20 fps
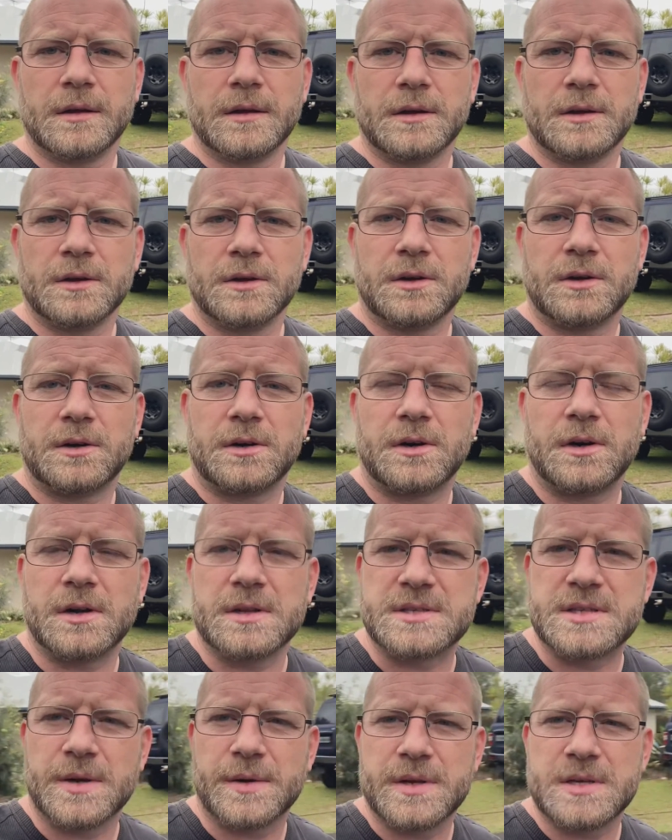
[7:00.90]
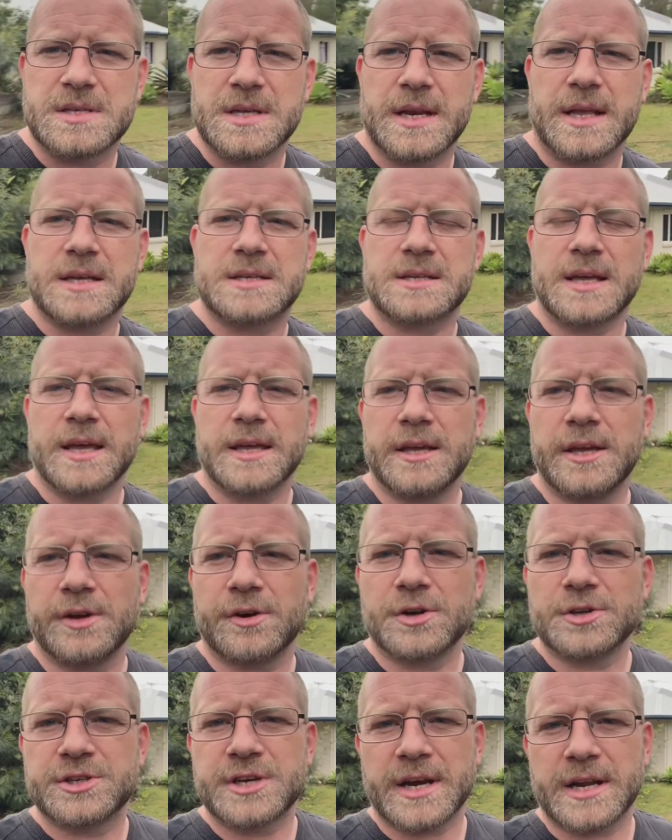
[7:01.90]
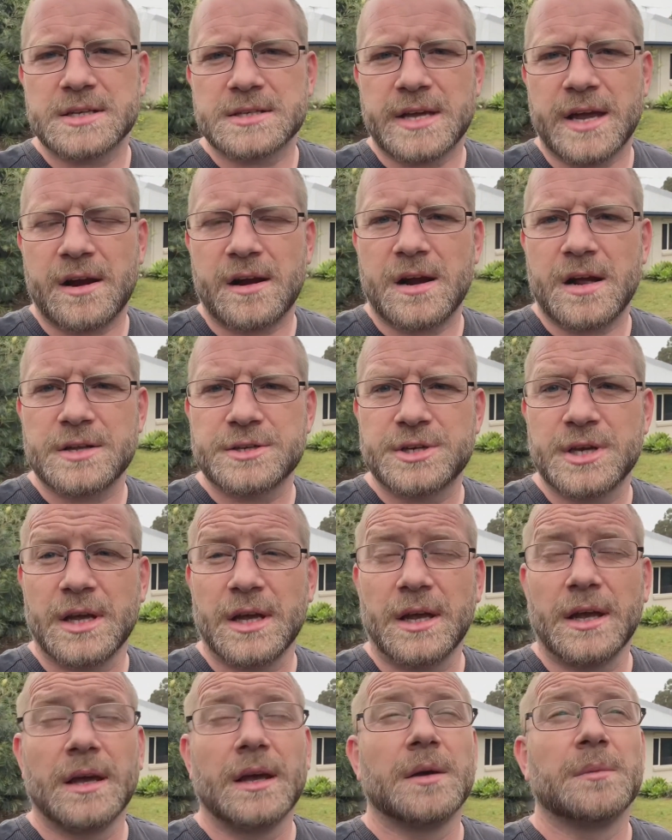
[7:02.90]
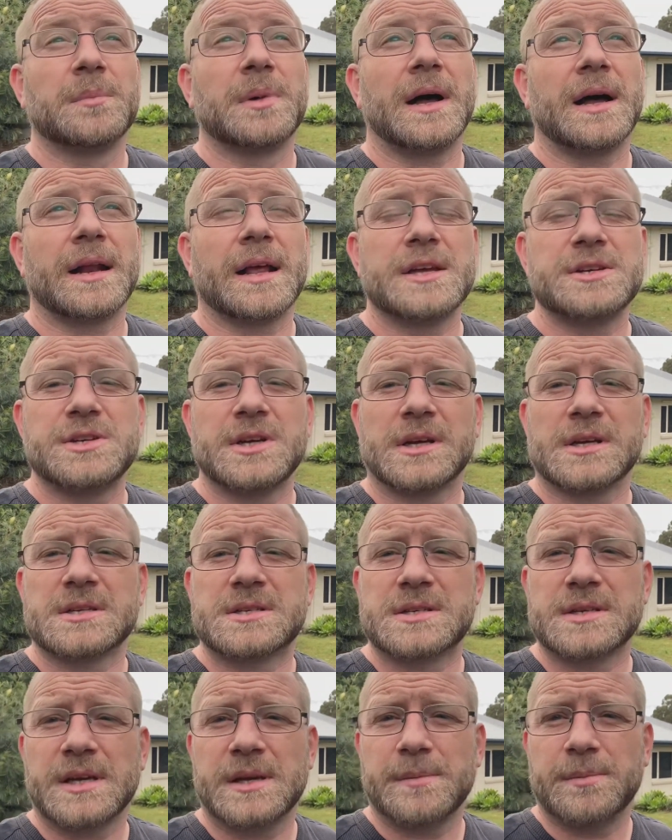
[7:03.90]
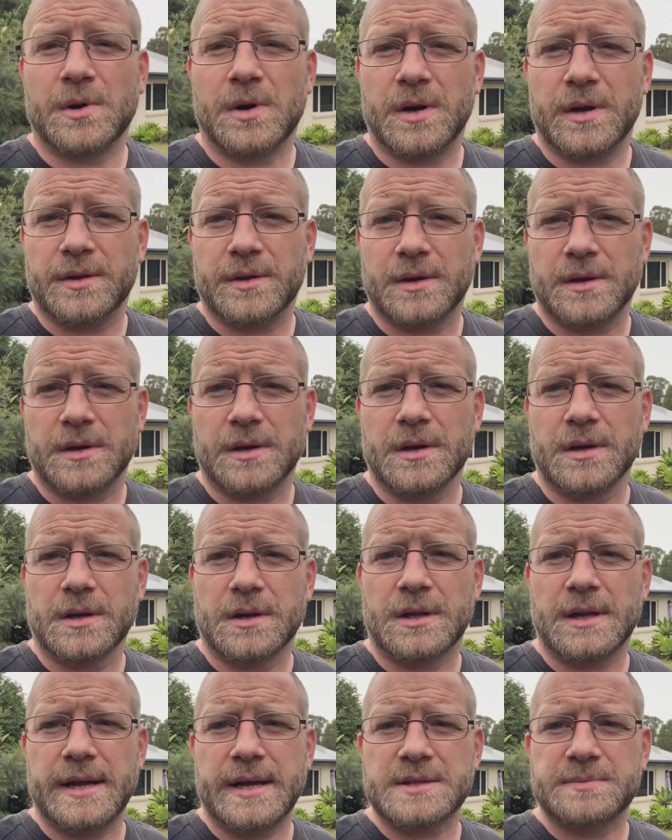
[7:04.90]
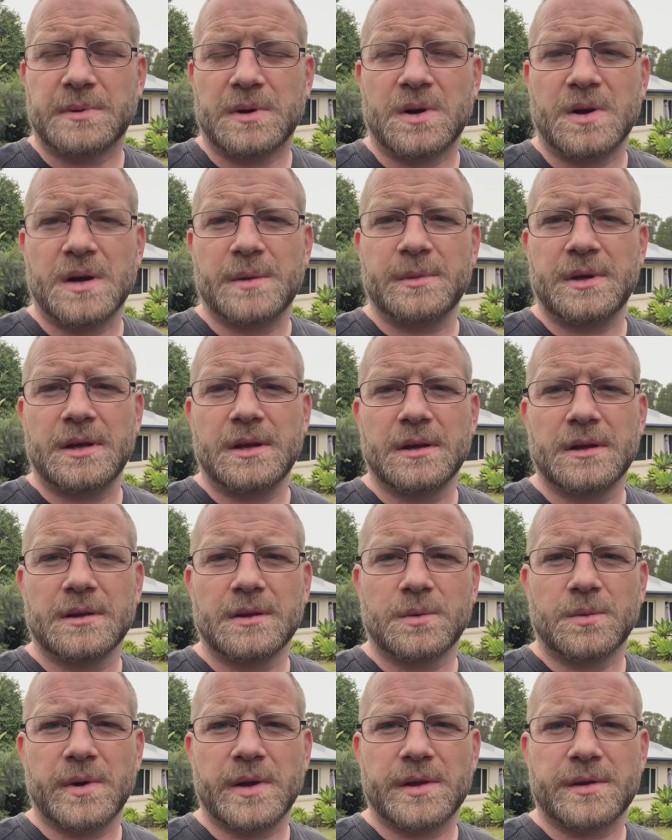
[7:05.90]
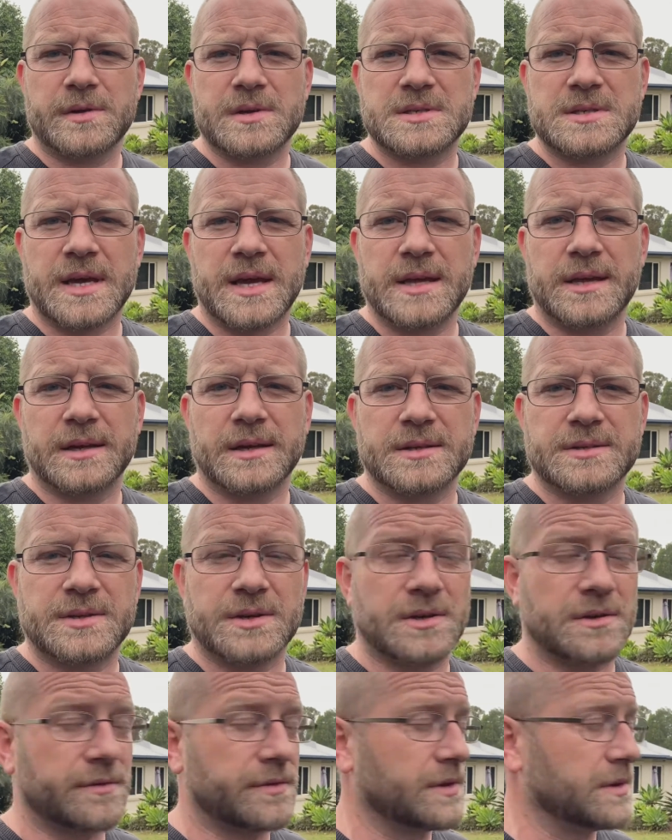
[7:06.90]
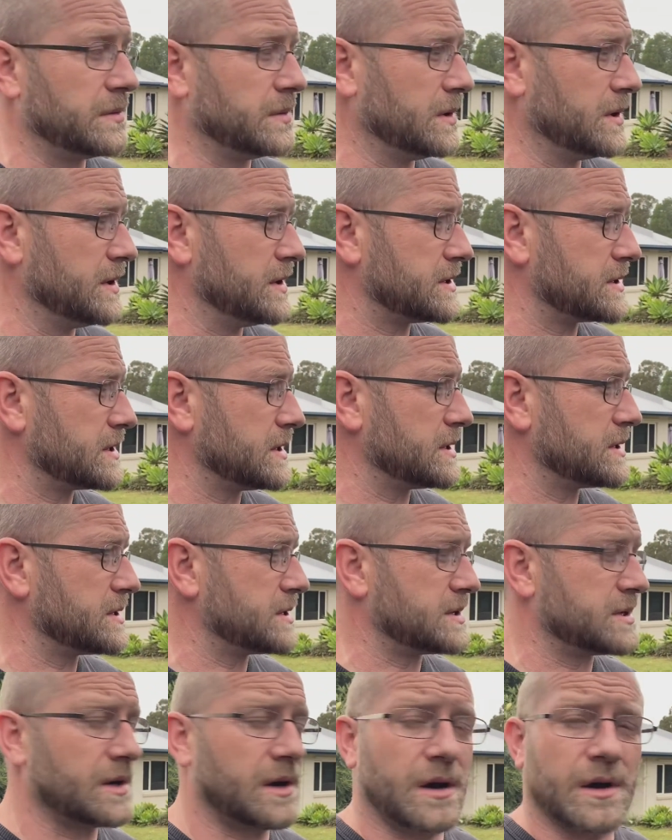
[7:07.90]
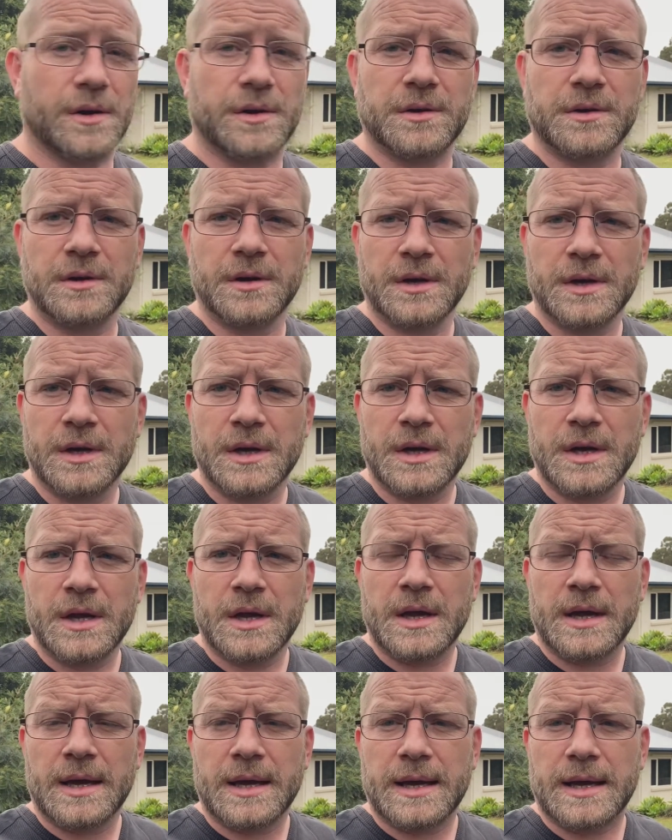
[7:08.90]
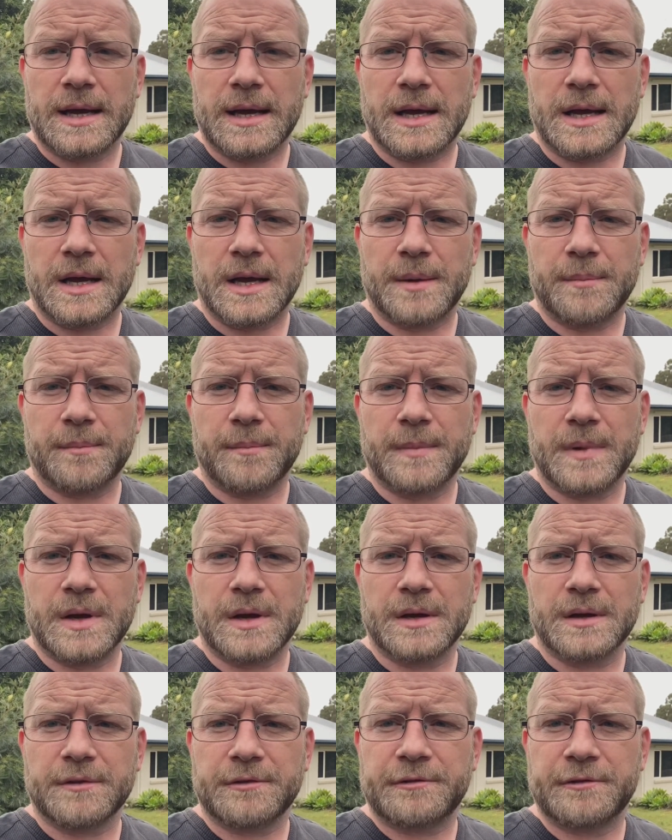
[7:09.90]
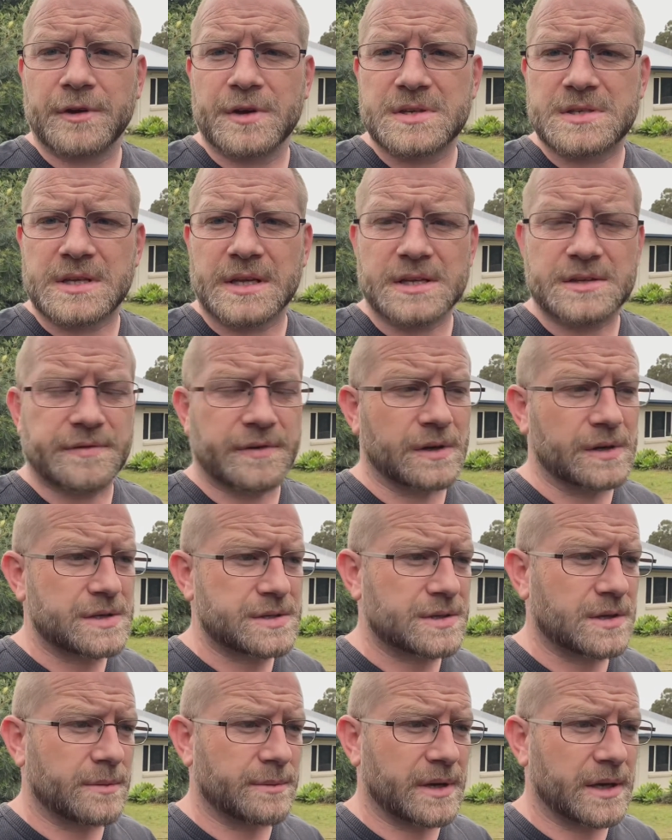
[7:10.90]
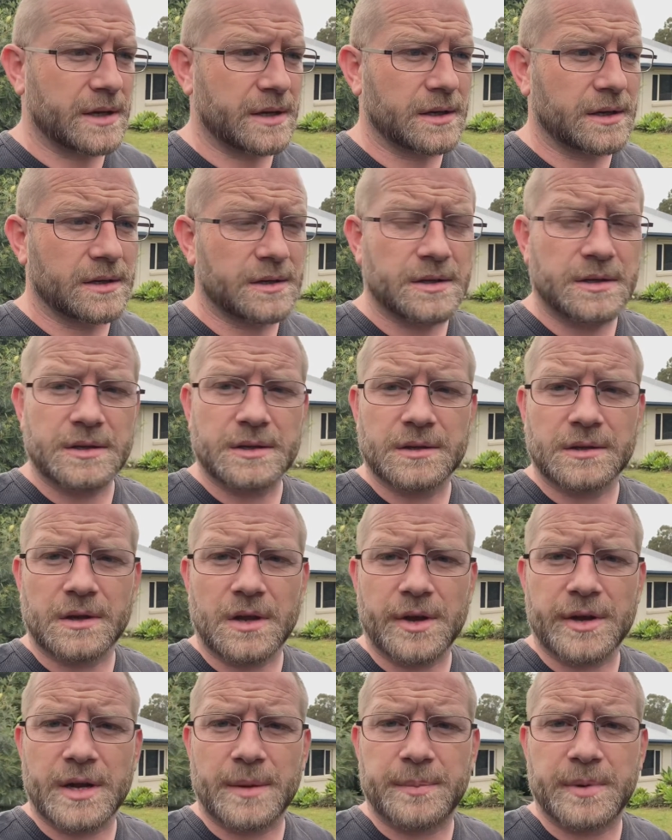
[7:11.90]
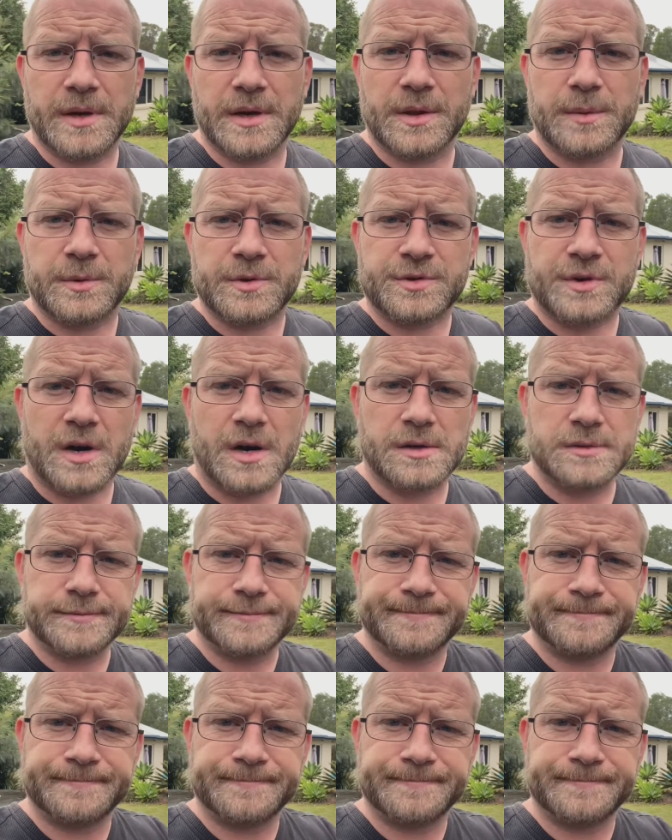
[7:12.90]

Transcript: All right, so it is the next day here on Shannon's garage, but as you can see by the clouds behind me, the weather has taken a turn for the worst. So first things first, I'm going to load up into the patrol.